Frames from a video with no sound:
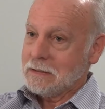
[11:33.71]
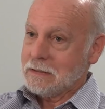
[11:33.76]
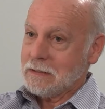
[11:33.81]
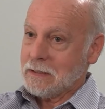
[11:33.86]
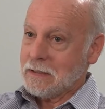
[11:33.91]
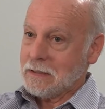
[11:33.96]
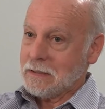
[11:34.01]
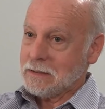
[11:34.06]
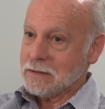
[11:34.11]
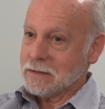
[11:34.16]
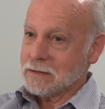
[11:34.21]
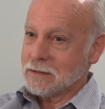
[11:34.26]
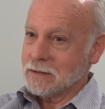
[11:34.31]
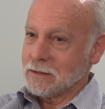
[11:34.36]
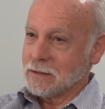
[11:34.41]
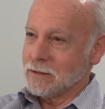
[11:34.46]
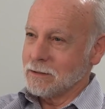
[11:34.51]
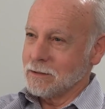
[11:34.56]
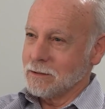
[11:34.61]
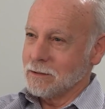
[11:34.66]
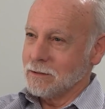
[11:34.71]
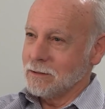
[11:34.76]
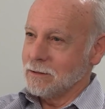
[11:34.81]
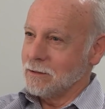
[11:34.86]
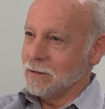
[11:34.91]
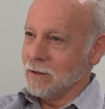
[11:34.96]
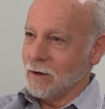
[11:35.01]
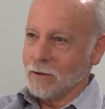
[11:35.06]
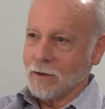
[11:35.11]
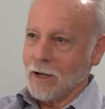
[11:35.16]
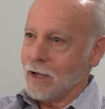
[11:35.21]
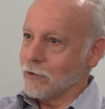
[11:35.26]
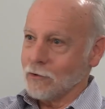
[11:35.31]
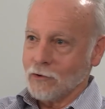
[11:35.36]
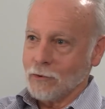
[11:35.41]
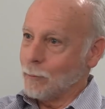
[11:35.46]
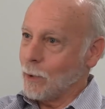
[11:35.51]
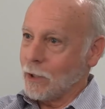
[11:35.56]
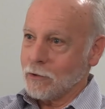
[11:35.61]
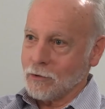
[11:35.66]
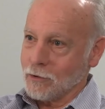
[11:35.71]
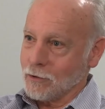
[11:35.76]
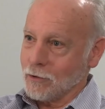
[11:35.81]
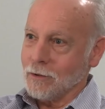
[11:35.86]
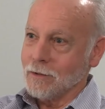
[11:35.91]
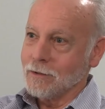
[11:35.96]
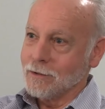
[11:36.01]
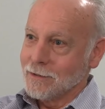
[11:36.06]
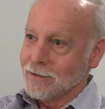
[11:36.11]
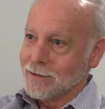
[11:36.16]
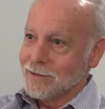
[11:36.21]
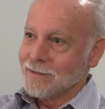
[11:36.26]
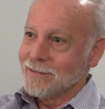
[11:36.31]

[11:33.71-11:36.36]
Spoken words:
are not symmetrical.